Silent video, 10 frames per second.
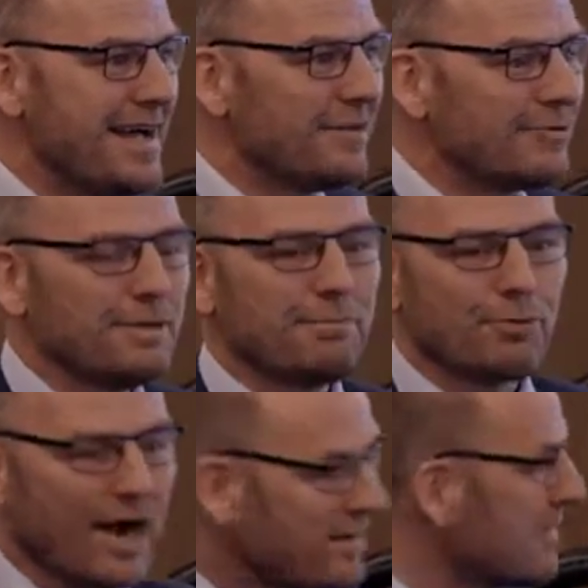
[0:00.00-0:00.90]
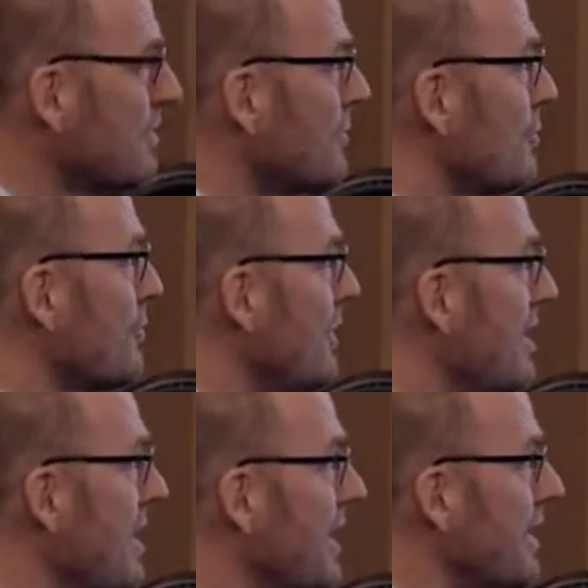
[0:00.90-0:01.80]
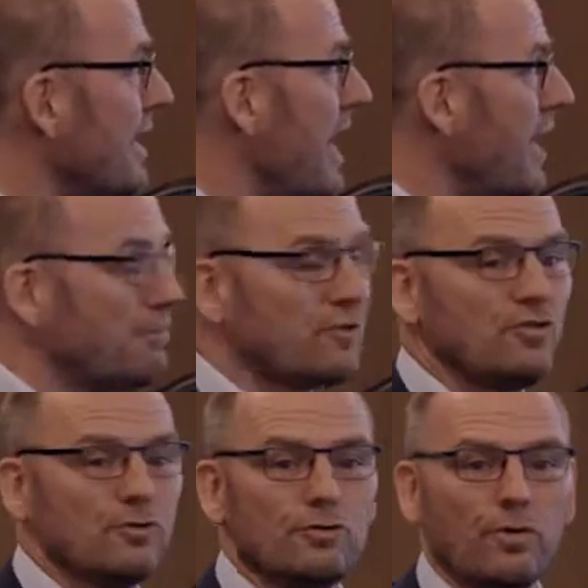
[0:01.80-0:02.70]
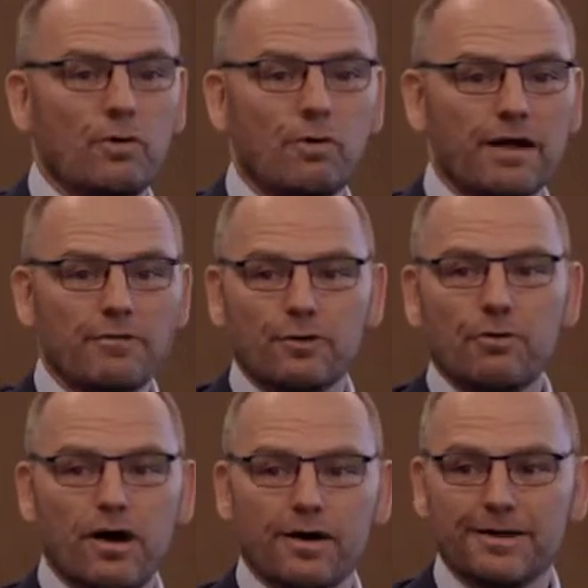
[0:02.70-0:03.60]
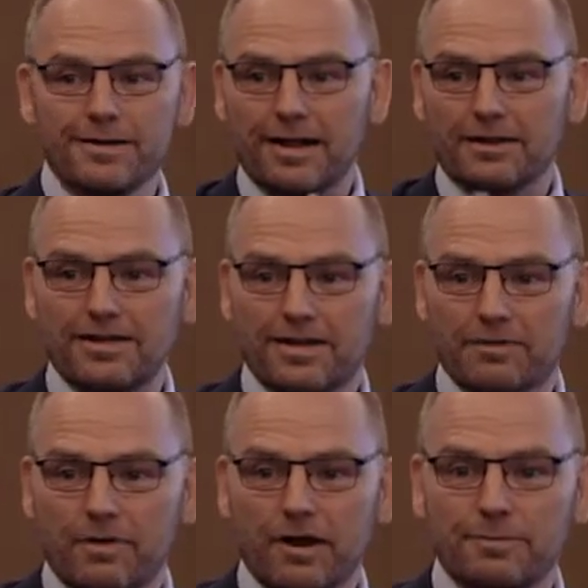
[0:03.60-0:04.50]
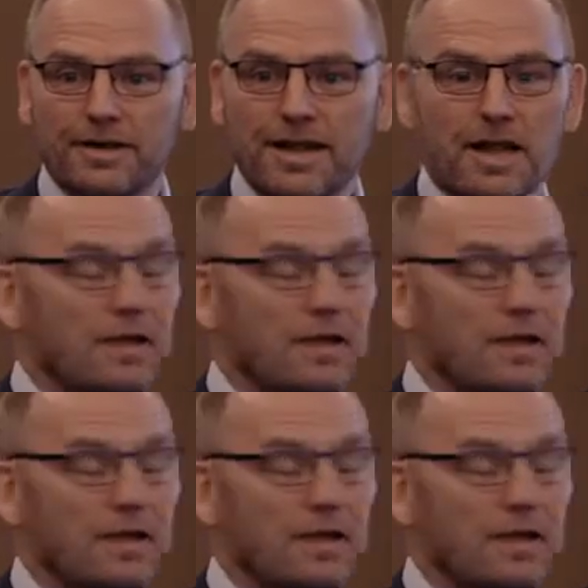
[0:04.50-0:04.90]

It should be a practical tool that helps you, whoever you are in the healthcare environment,